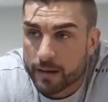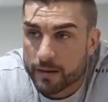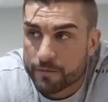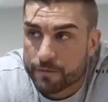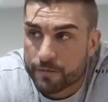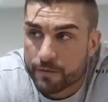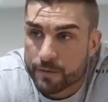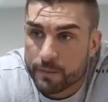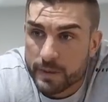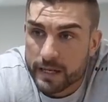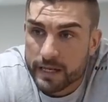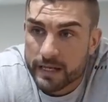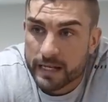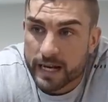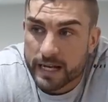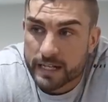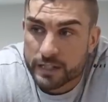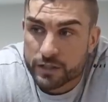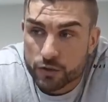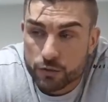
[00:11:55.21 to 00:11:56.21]
for me,
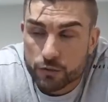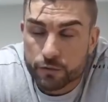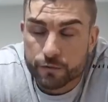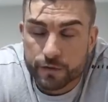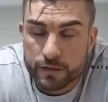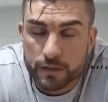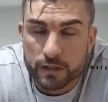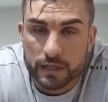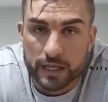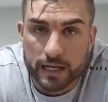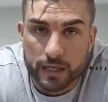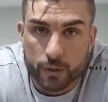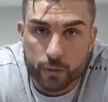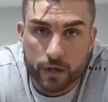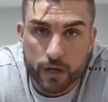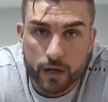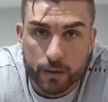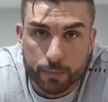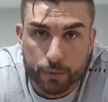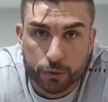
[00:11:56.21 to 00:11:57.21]
I do feel like we
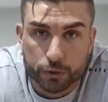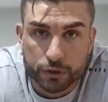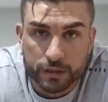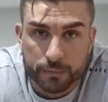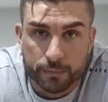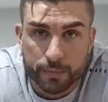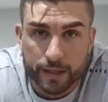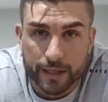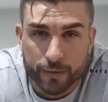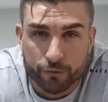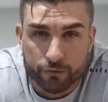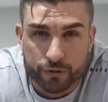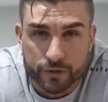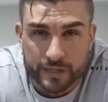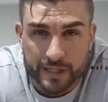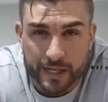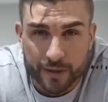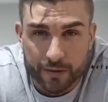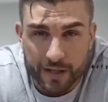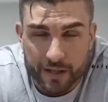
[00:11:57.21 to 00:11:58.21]
are pushing boundaries
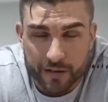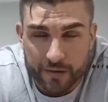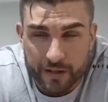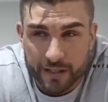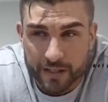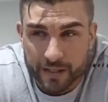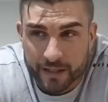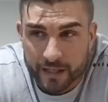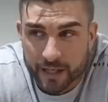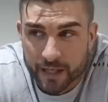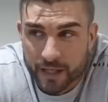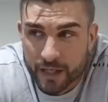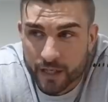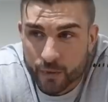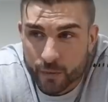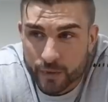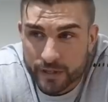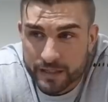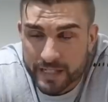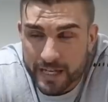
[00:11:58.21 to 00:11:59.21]
now, and I think
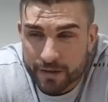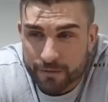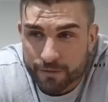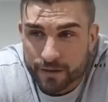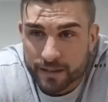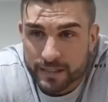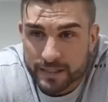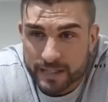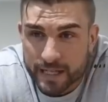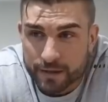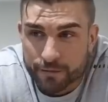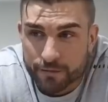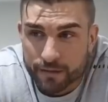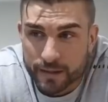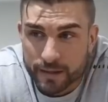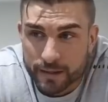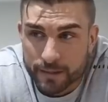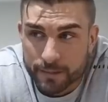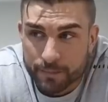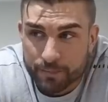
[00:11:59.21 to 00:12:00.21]
we're
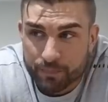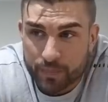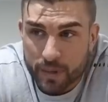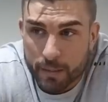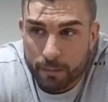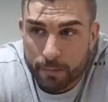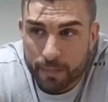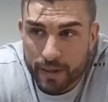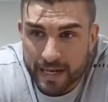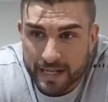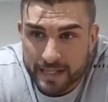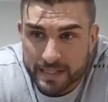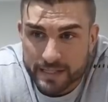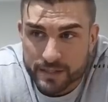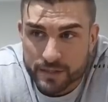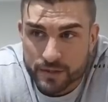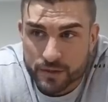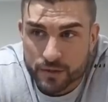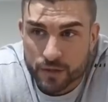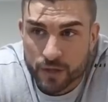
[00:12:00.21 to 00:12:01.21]
definitely
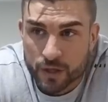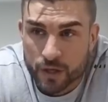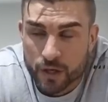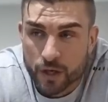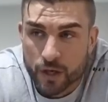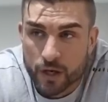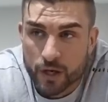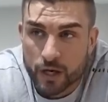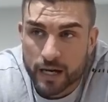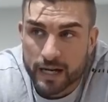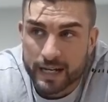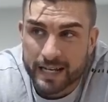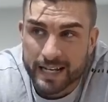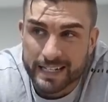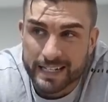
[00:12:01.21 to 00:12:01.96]
past and